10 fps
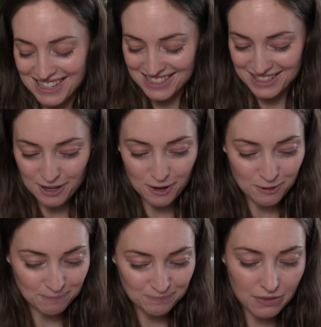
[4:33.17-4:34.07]

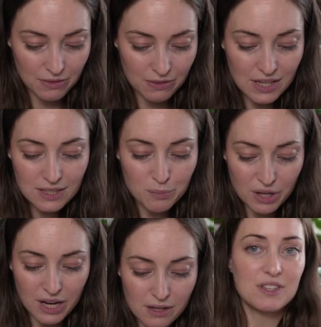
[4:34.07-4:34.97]
So that's the
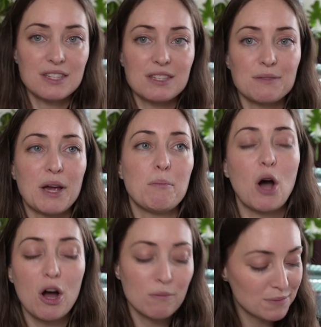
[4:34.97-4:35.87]
plan. This is my
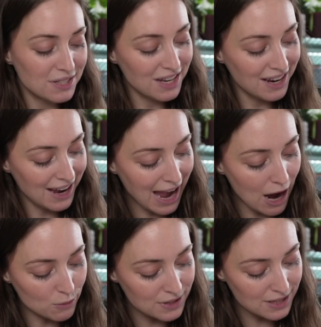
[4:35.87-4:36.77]
mom's
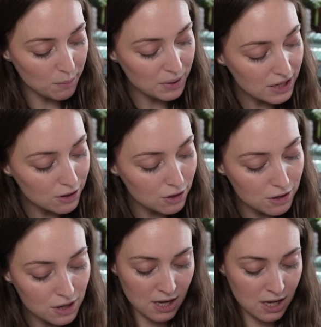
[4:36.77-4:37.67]
house up here.